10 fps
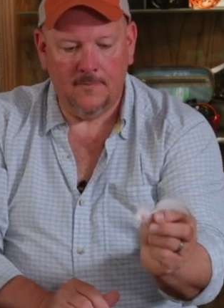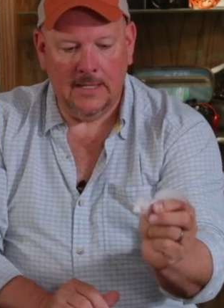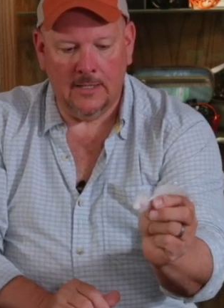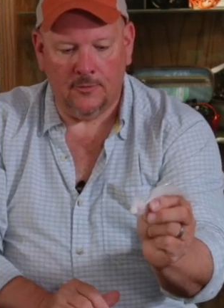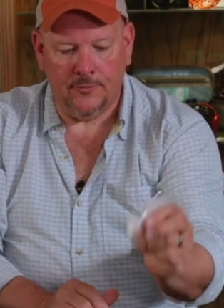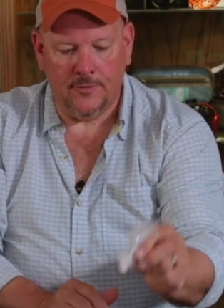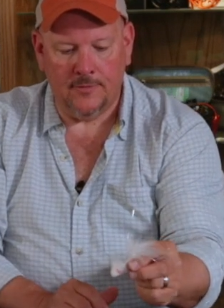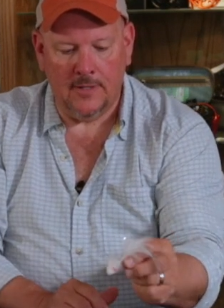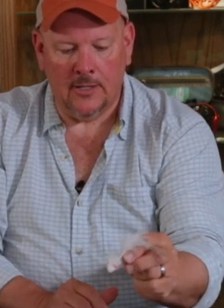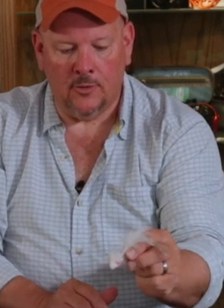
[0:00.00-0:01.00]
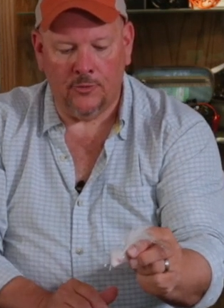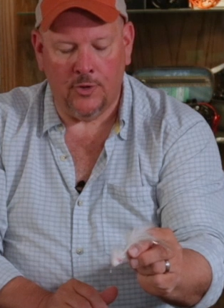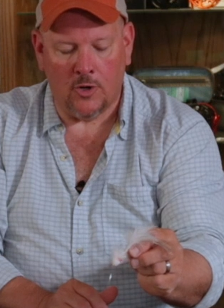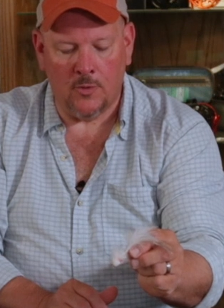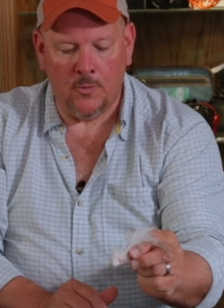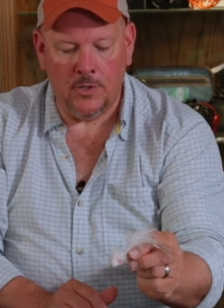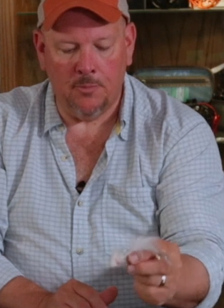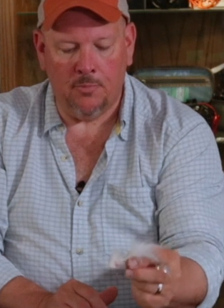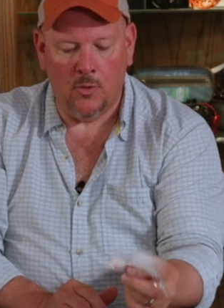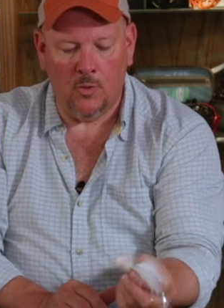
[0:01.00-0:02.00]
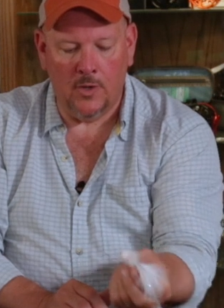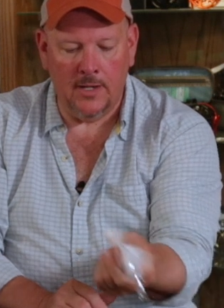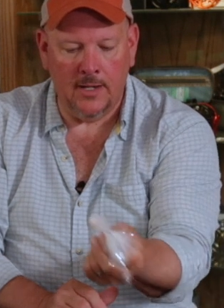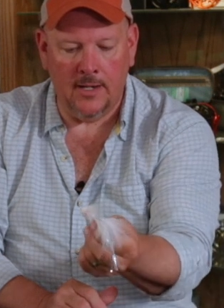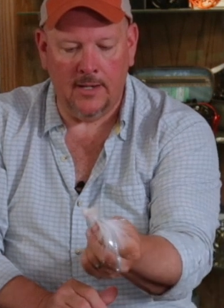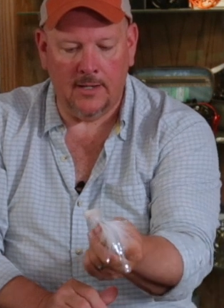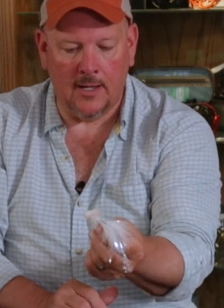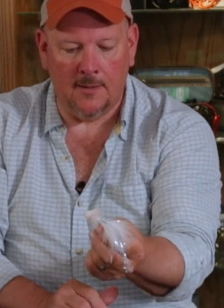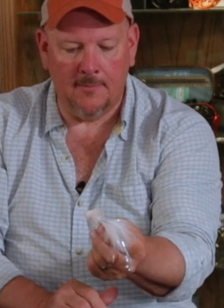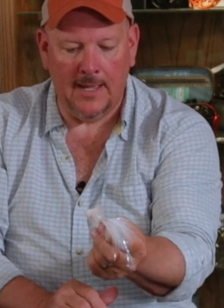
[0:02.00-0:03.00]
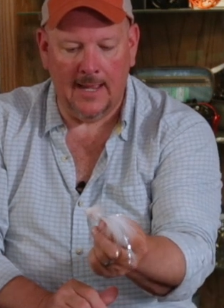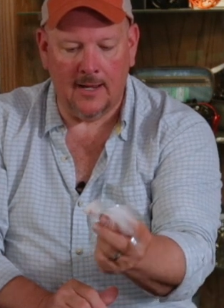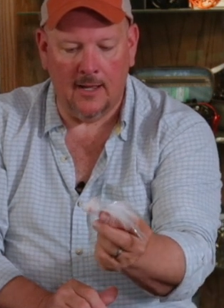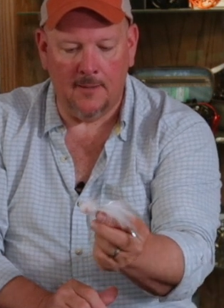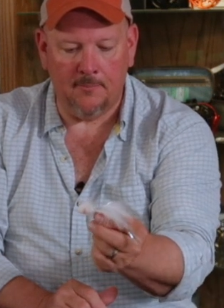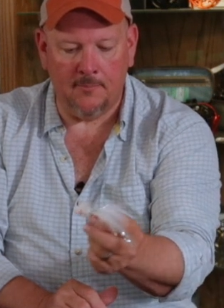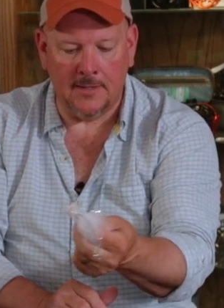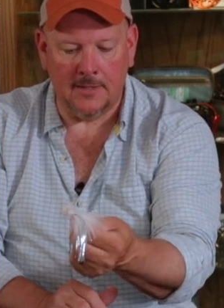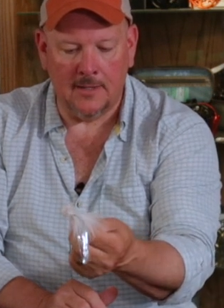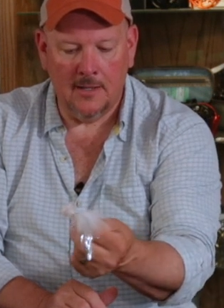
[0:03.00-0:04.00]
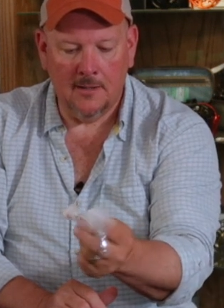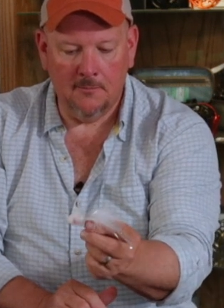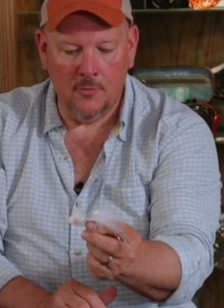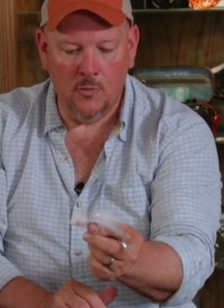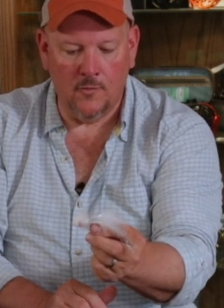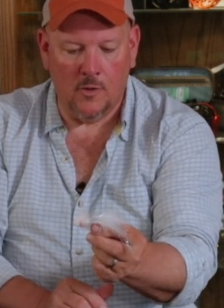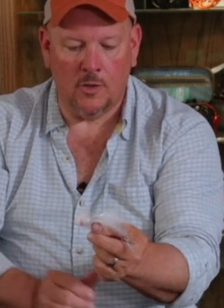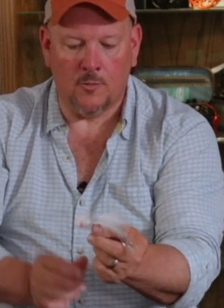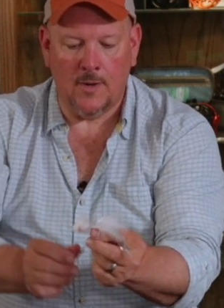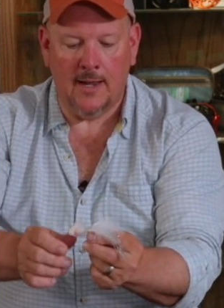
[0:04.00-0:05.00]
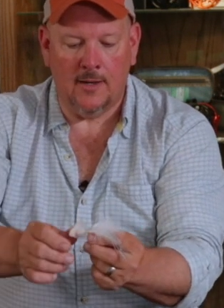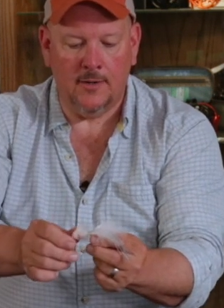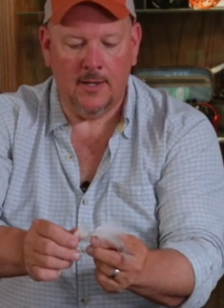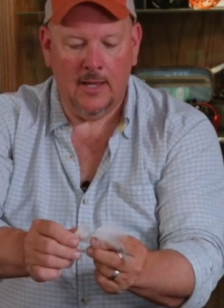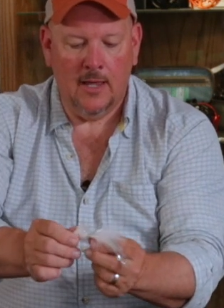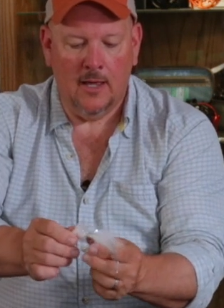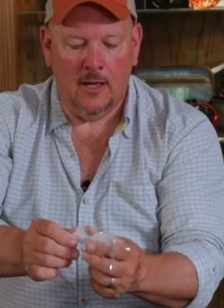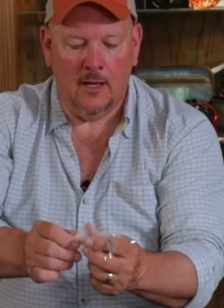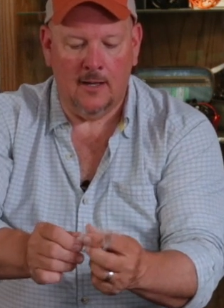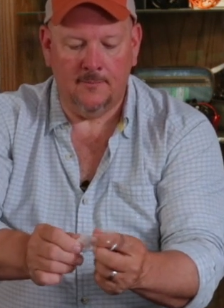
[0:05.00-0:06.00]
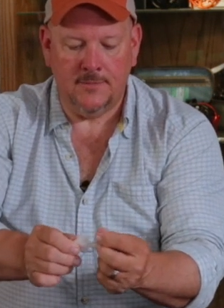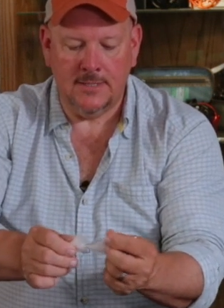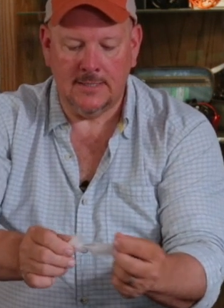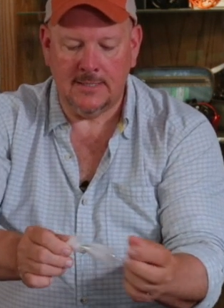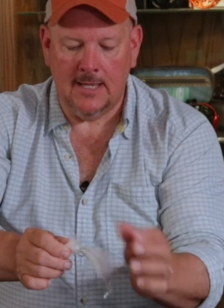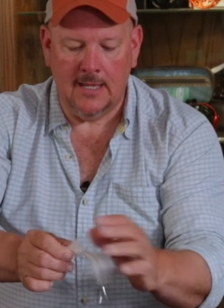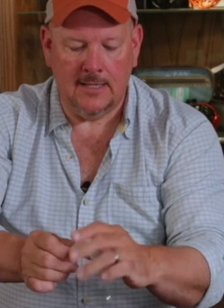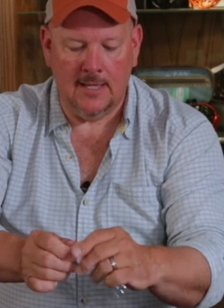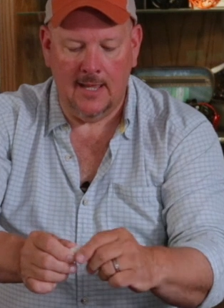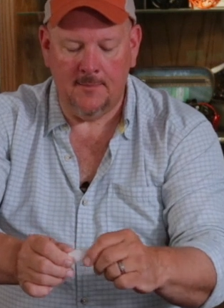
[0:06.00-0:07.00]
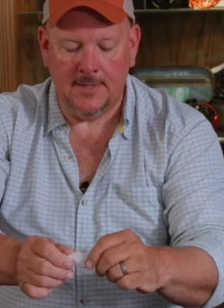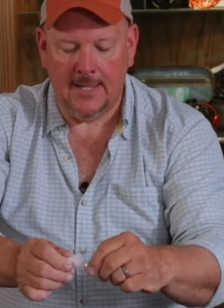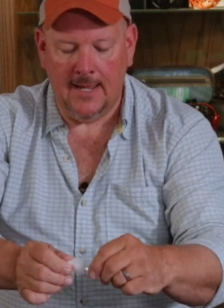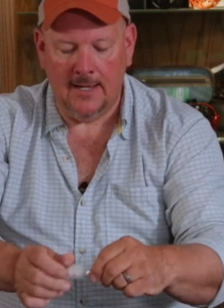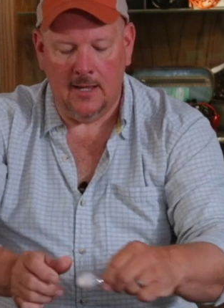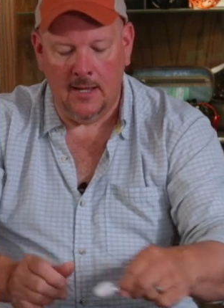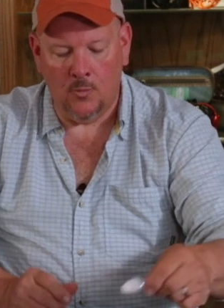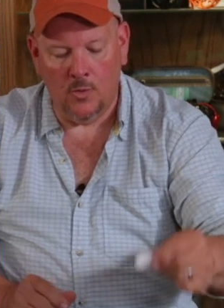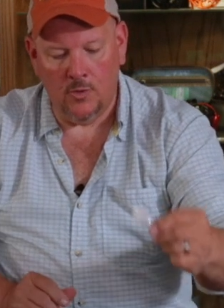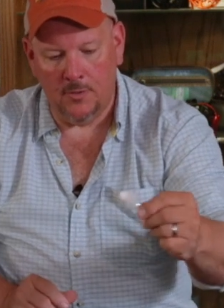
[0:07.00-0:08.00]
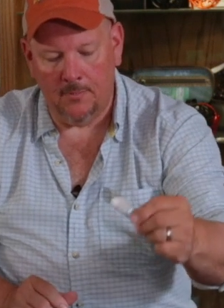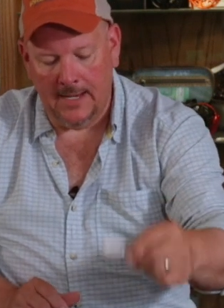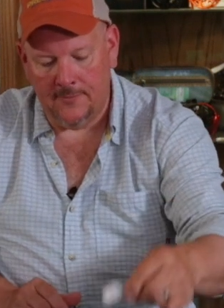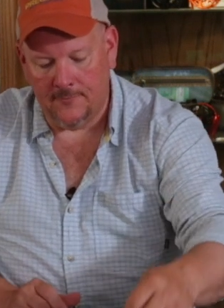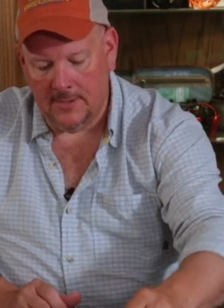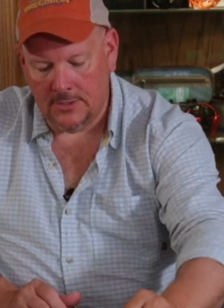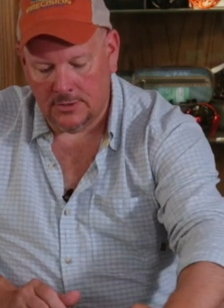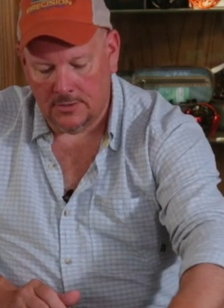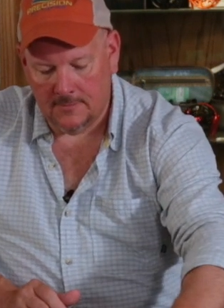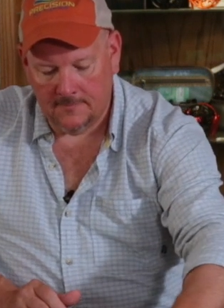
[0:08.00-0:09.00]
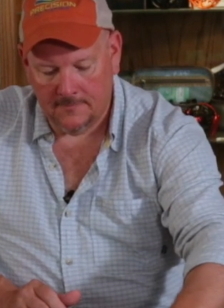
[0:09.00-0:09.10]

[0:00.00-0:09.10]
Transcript: It'll dart when you pull it and come back up and move all around, just to imitate a wounded bait fish.